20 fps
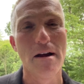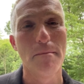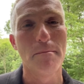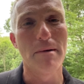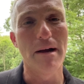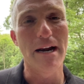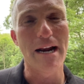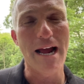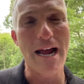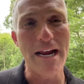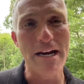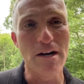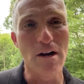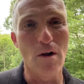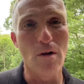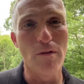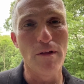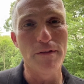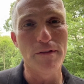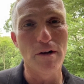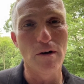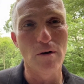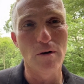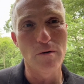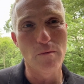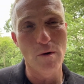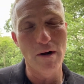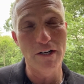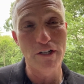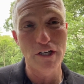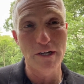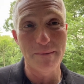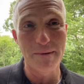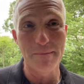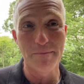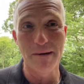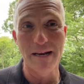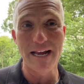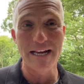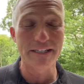But I know that the Lord wants you to be
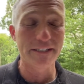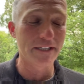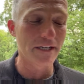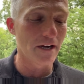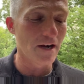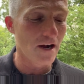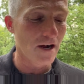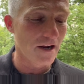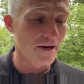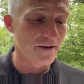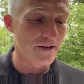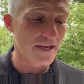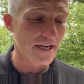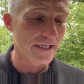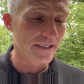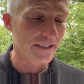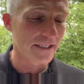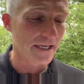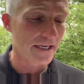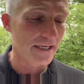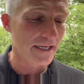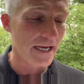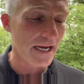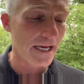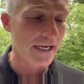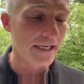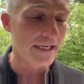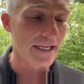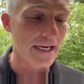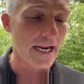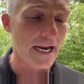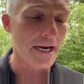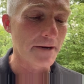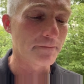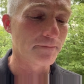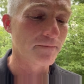blessed on this Canada Day.